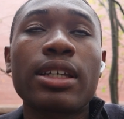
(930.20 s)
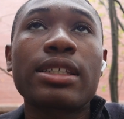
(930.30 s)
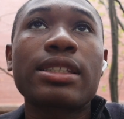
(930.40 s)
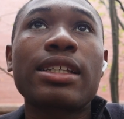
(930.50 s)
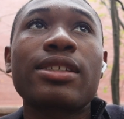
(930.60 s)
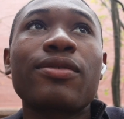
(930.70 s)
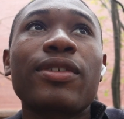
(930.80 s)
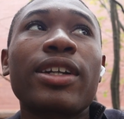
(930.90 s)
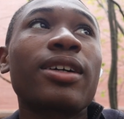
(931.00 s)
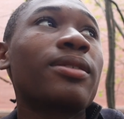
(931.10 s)
Guess that's it
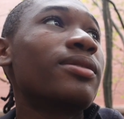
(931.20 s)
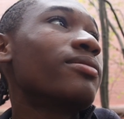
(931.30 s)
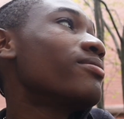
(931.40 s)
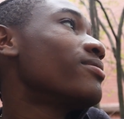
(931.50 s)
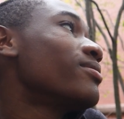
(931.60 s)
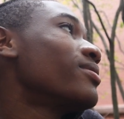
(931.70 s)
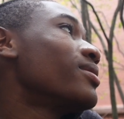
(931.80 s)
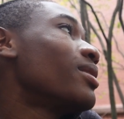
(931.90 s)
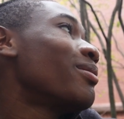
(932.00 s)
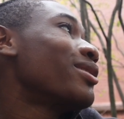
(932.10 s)
for now.
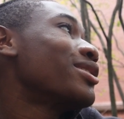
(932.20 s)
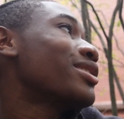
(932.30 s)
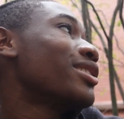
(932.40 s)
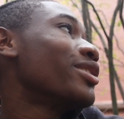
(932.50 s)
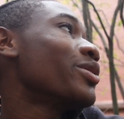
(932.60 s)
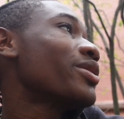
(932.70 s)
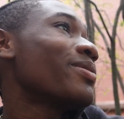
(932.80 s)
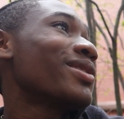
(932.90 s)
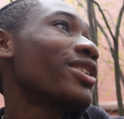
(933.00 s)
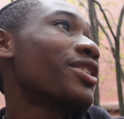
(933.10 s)
I'm just gonna do
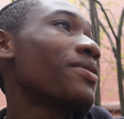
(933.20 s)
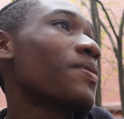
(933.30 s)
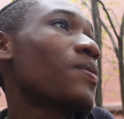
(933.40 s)
some studying.